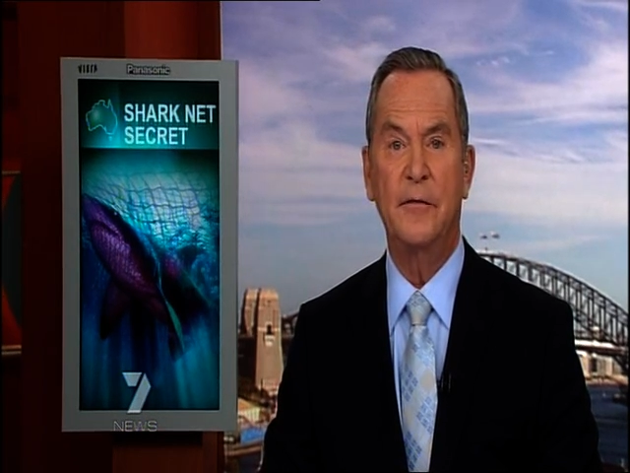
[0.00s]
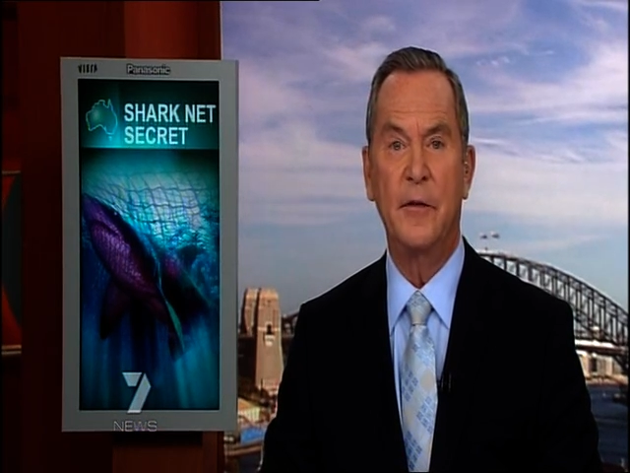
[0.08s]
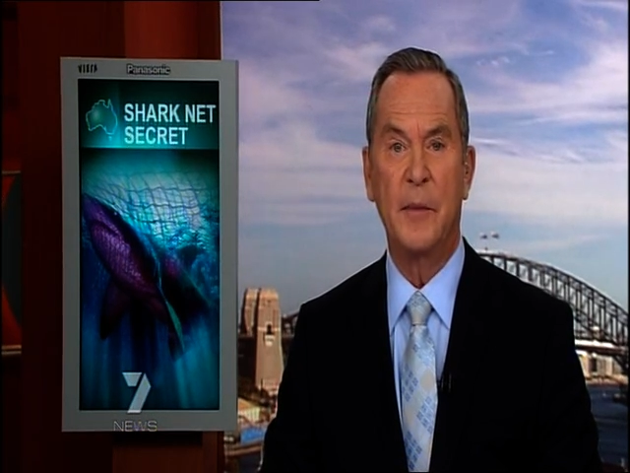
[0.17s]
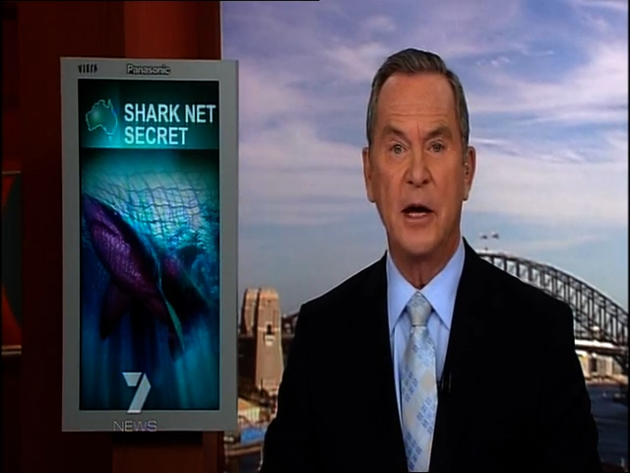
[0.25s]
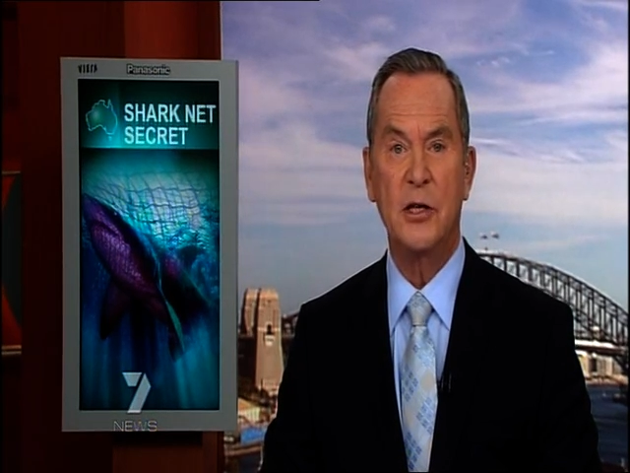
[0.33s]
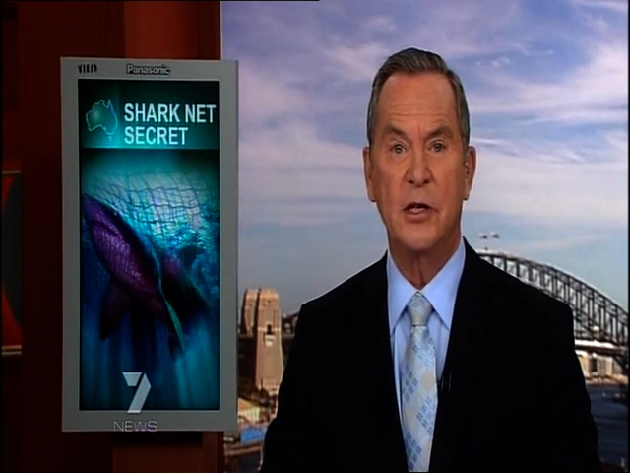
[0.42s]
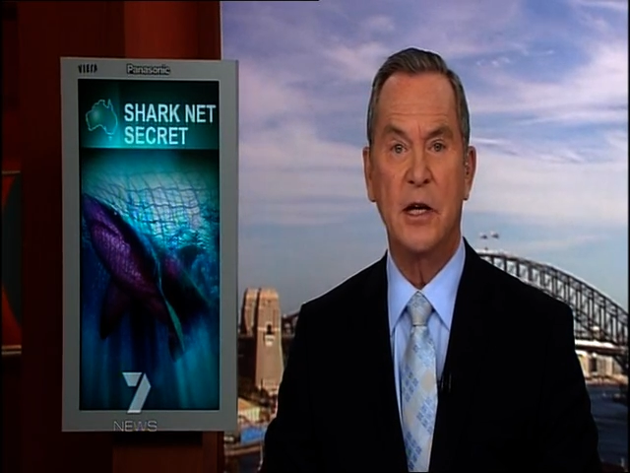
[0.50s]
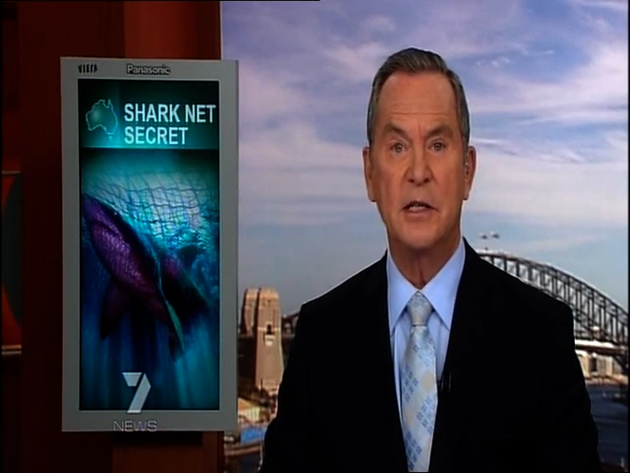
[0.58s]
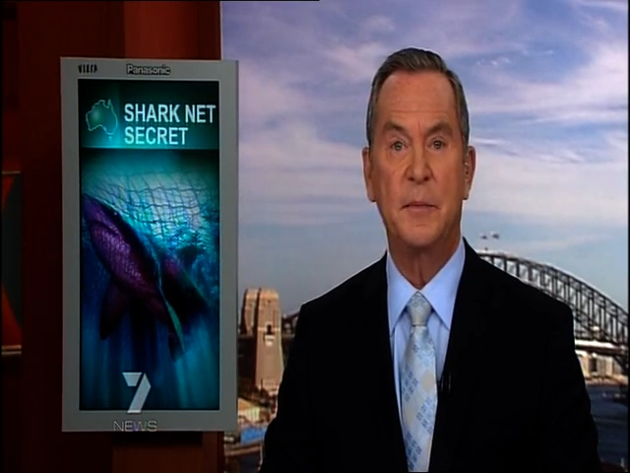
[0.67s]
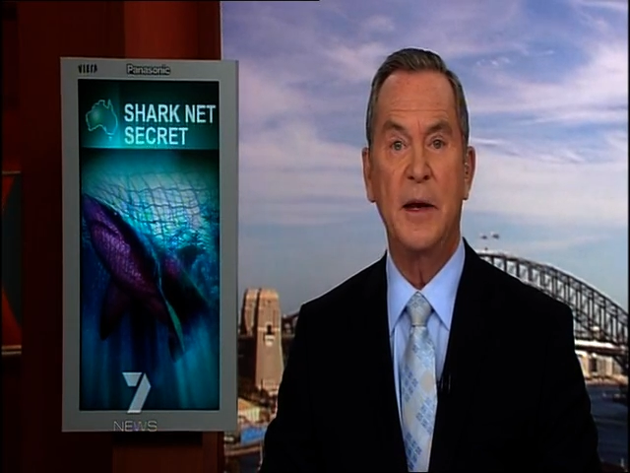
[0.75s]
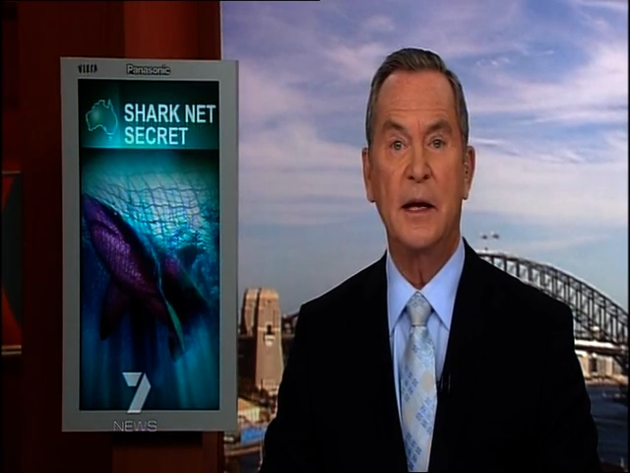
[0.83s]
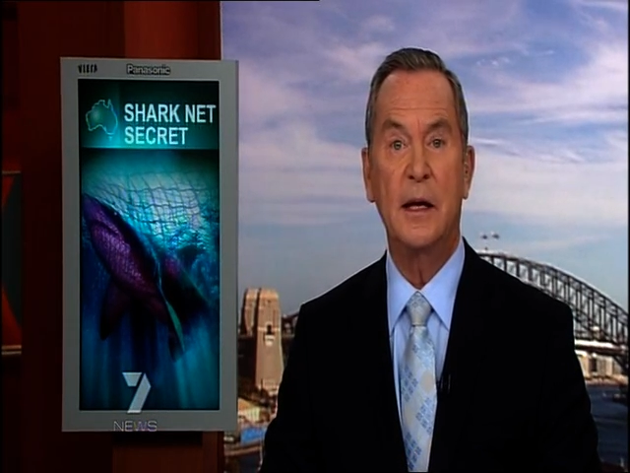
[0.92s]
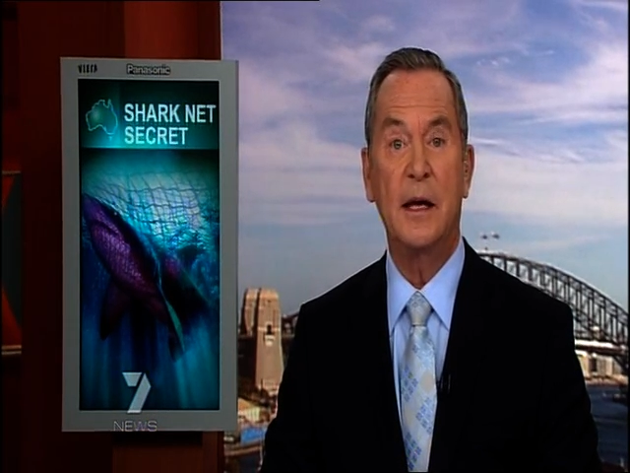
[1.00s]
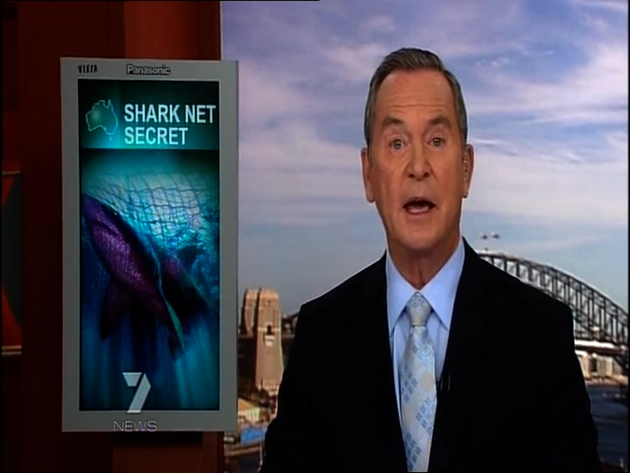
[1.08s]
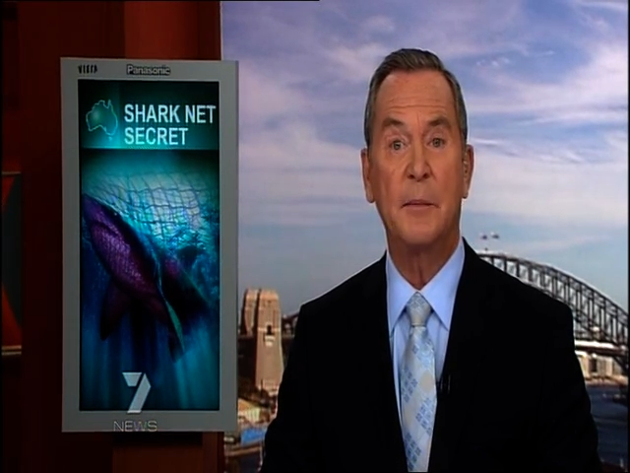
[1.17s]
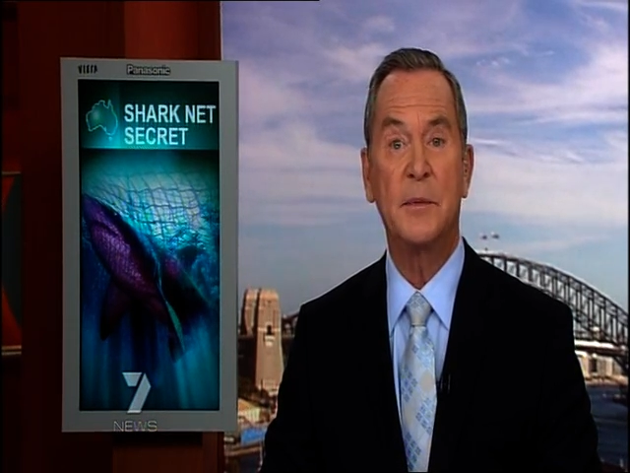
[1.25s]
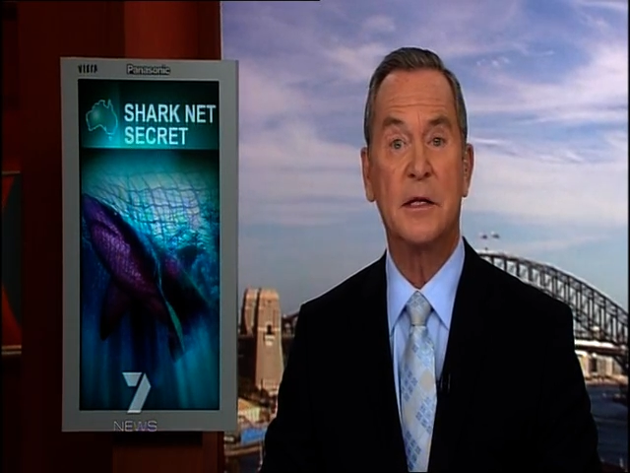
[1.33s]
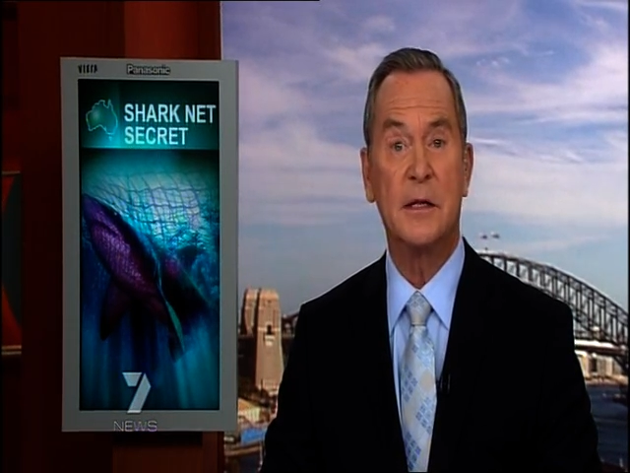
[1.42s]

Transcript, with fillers: information is being kept